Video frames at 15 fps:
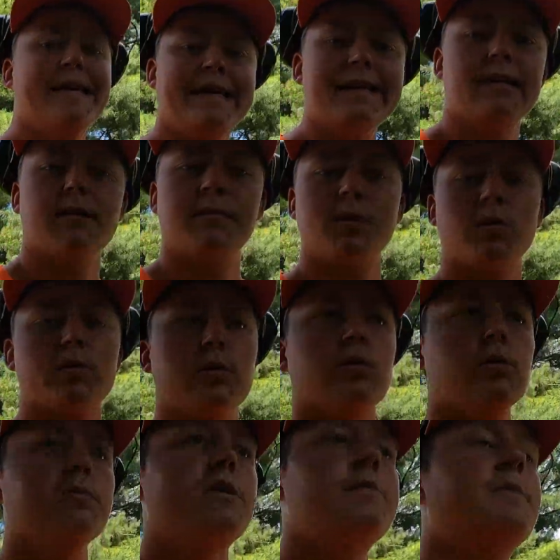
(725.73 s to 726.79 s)
ended up going to
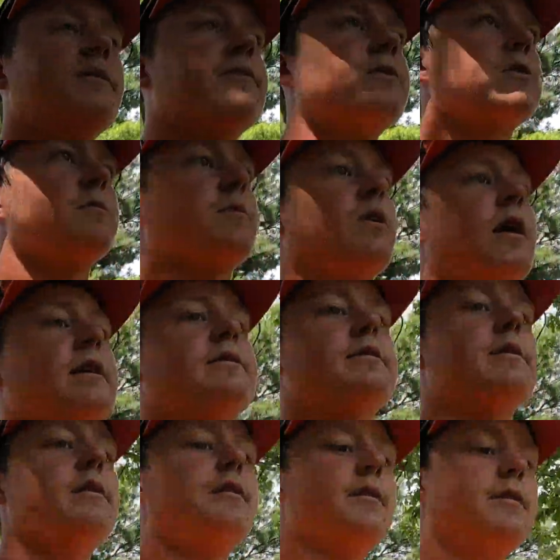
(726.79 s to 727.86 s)
Home Depot for some grass
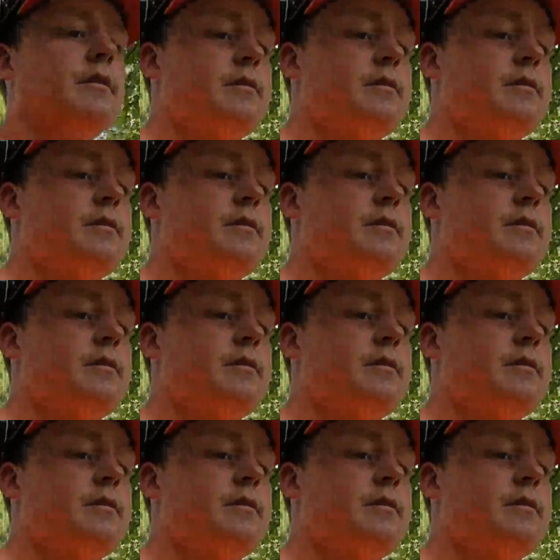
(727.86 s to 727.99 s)
seed.